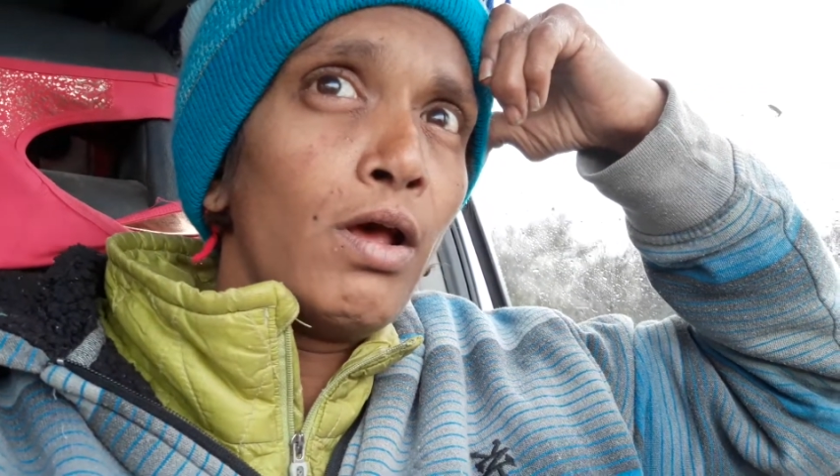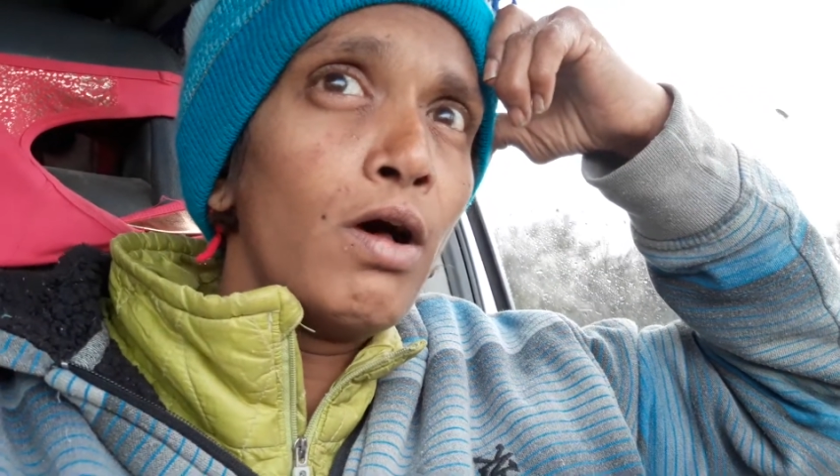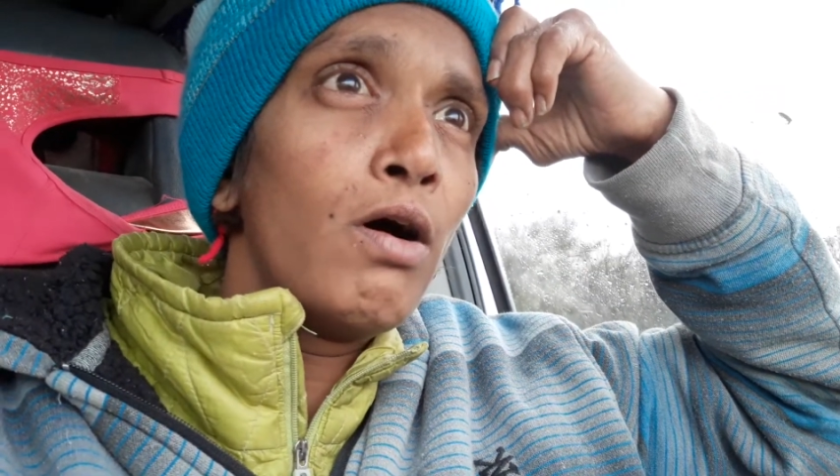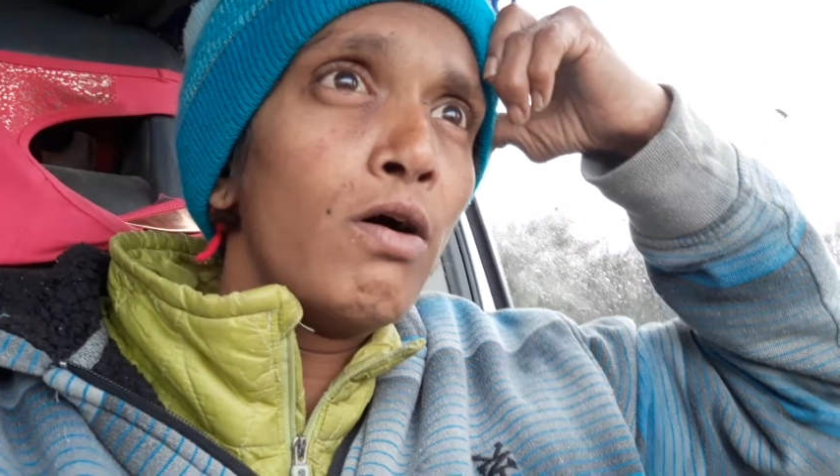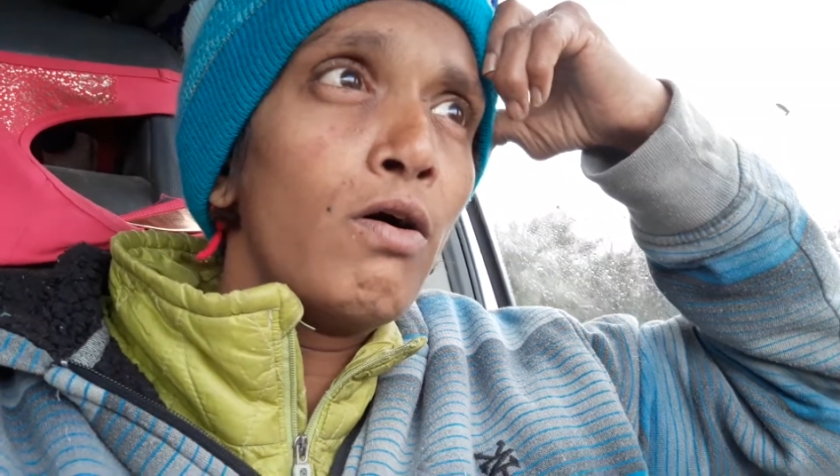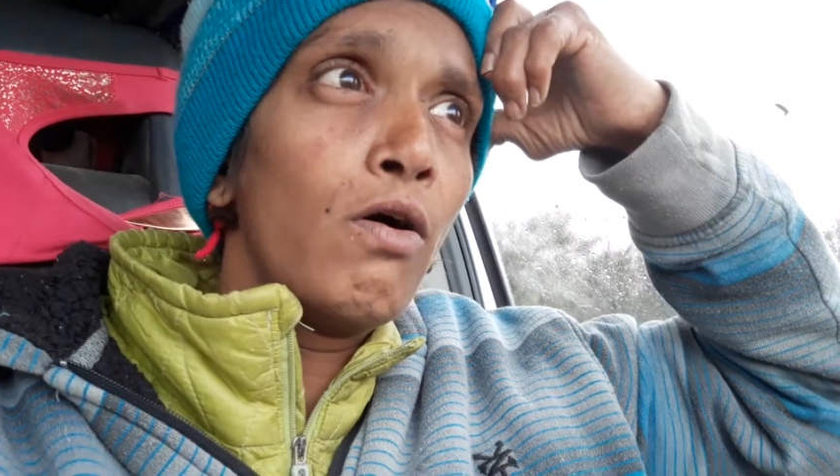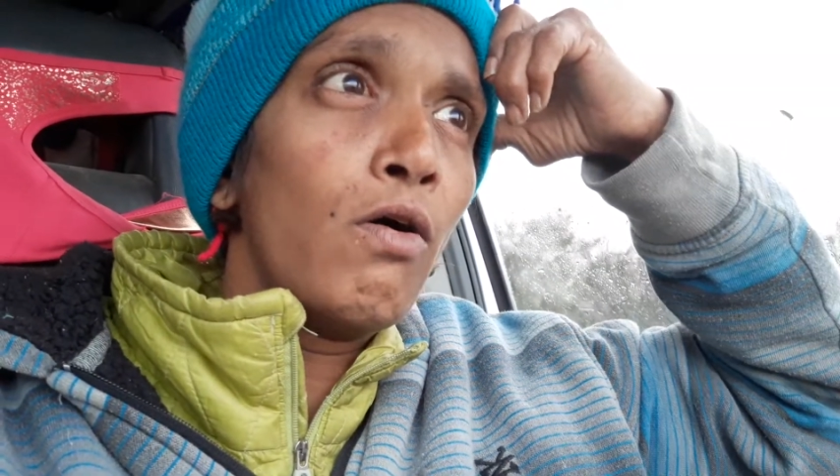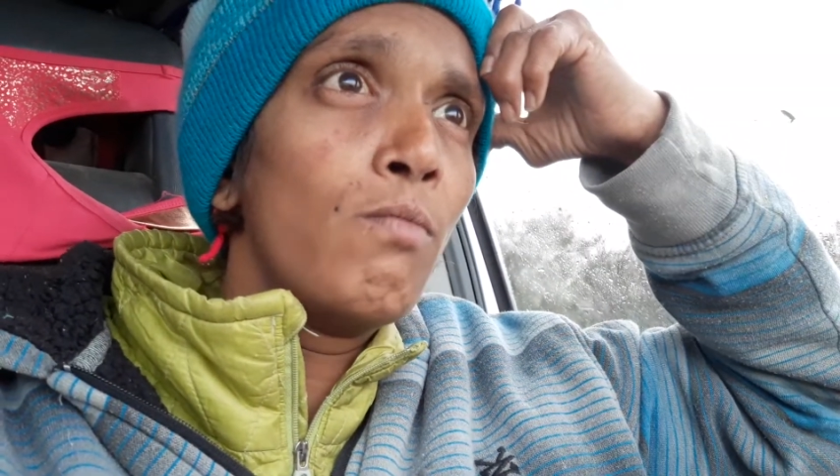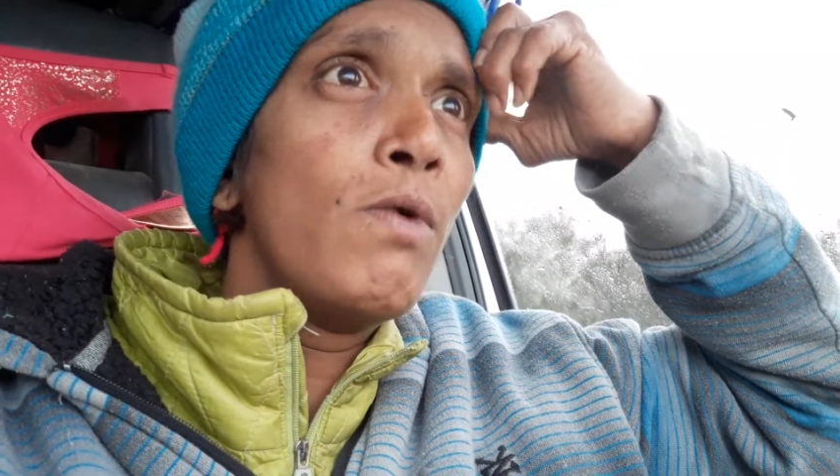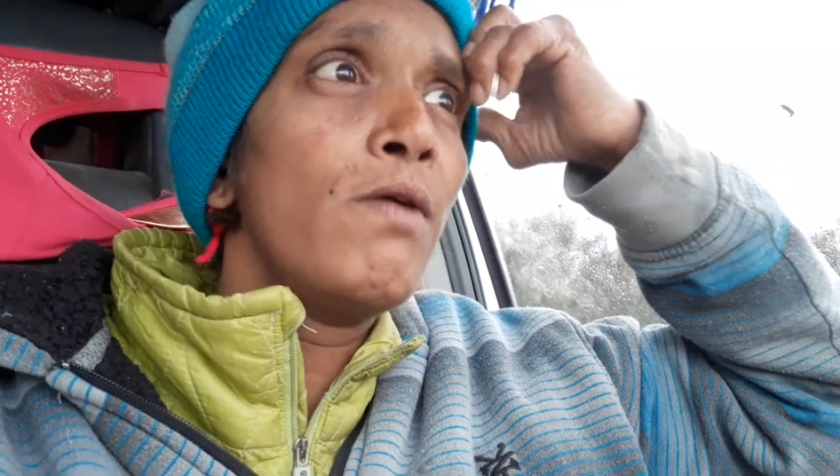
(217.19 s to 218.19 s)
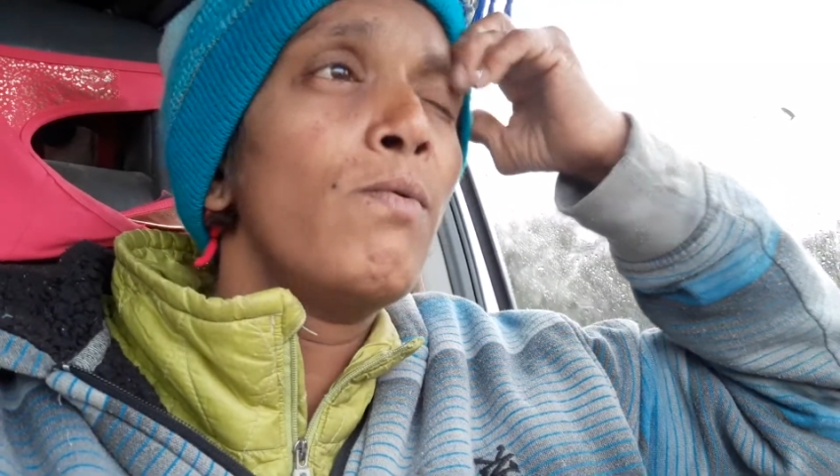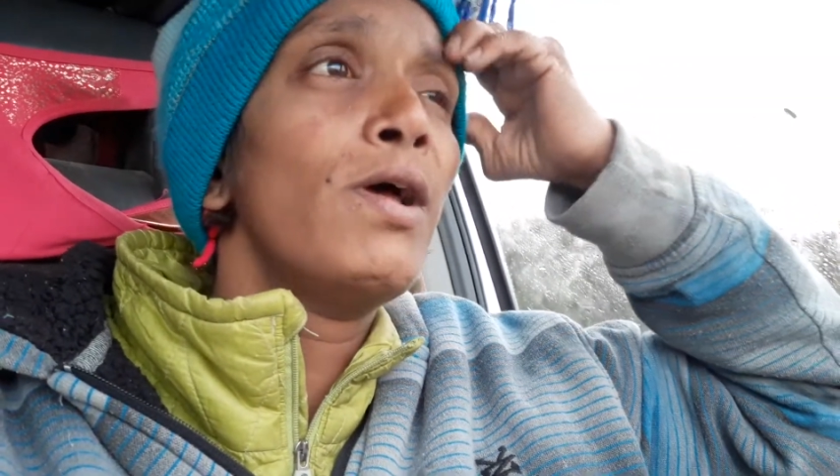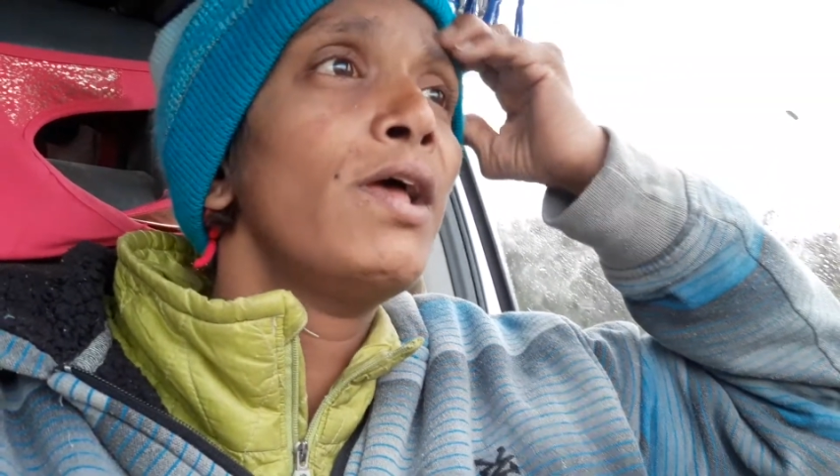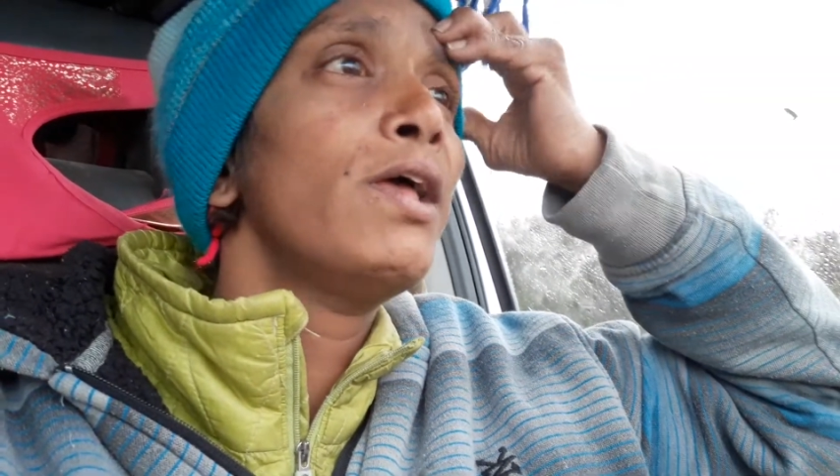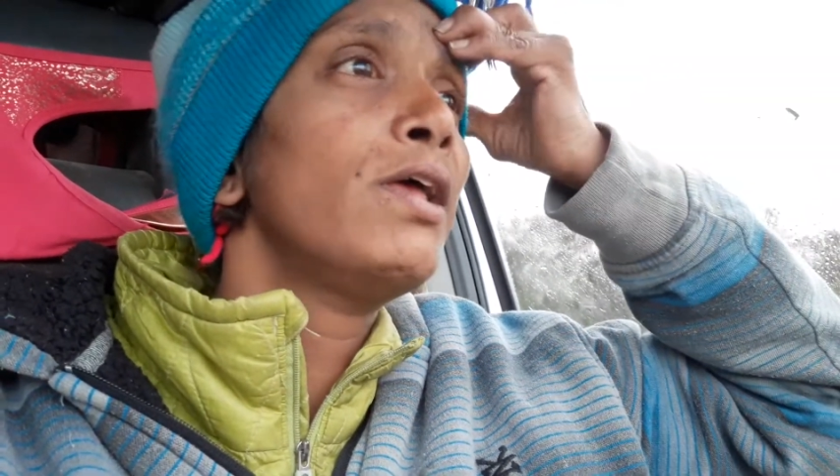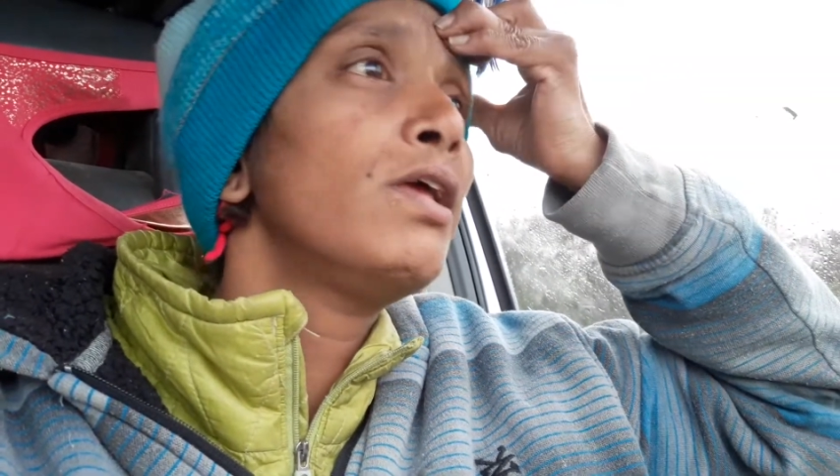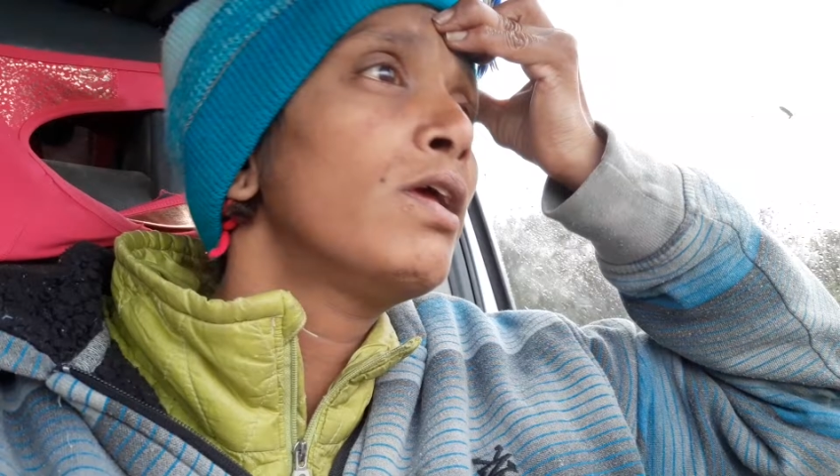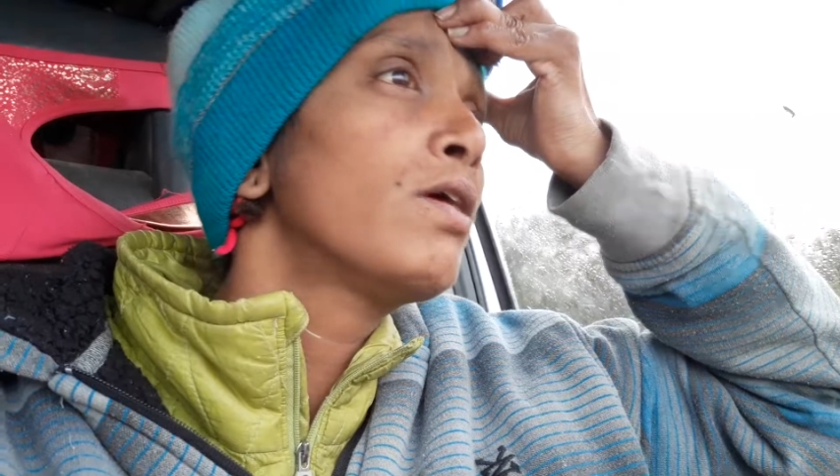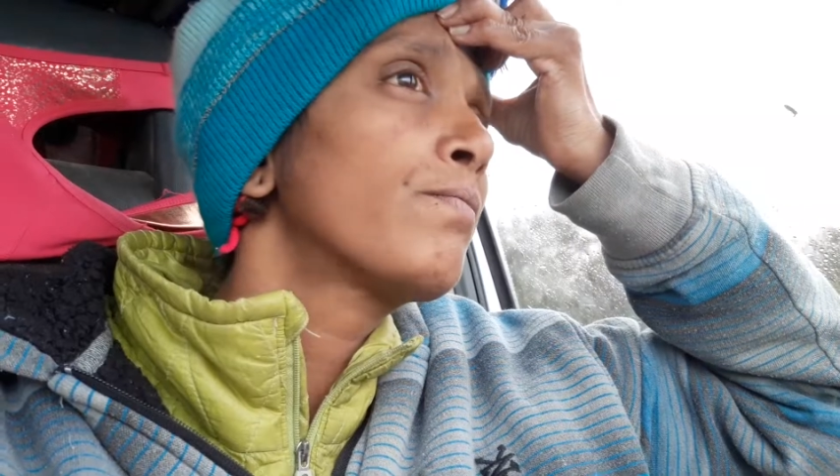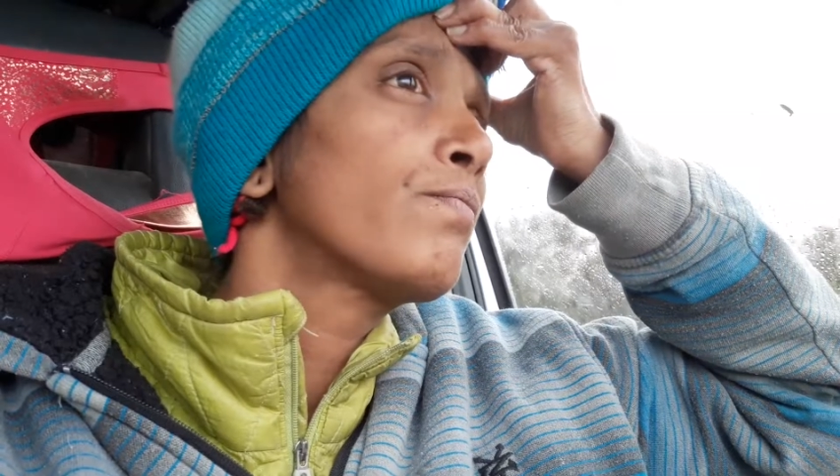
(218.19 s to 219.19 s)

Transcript: on my way